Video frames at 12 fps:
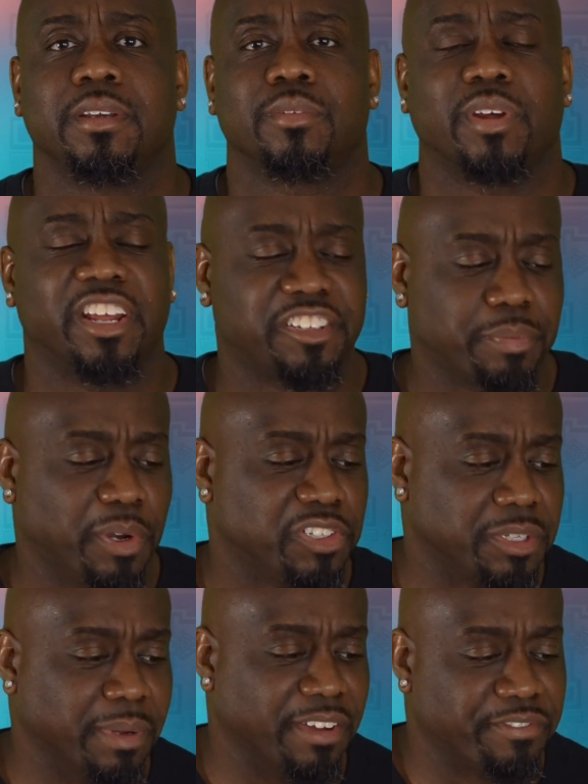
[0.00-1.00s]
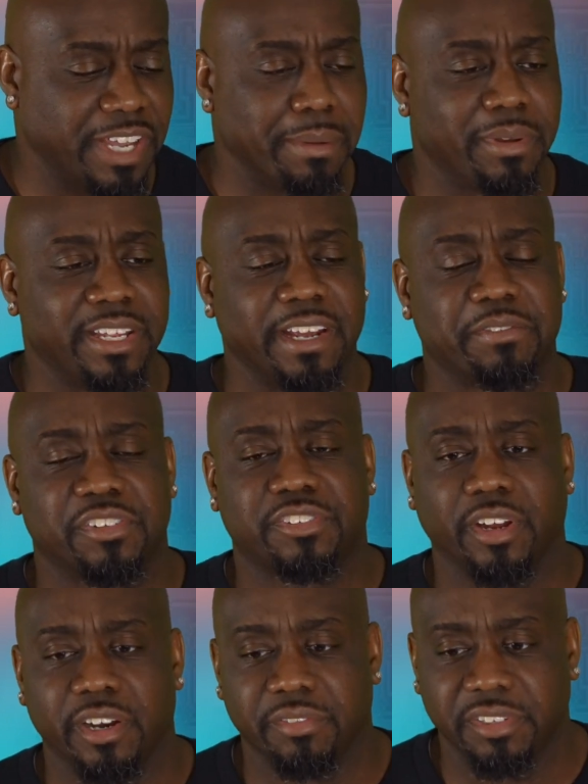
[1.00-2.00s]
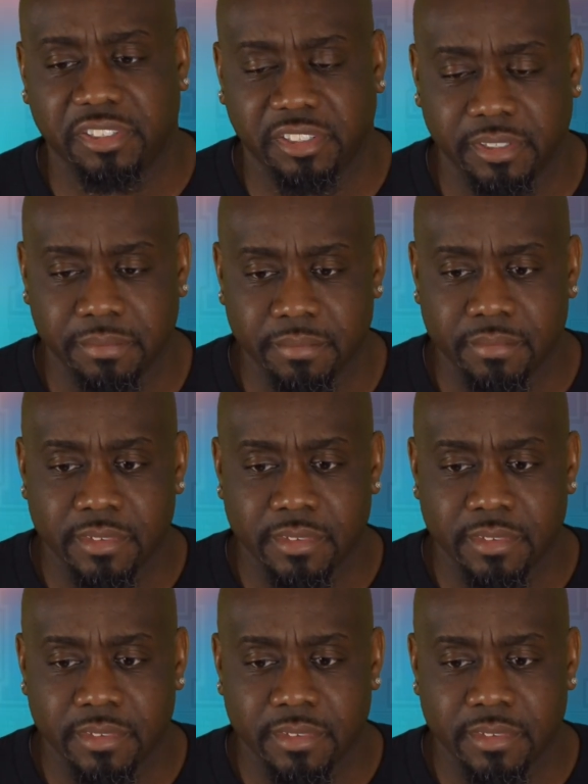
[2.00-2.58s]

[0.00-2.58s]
When I spoke to my family after service,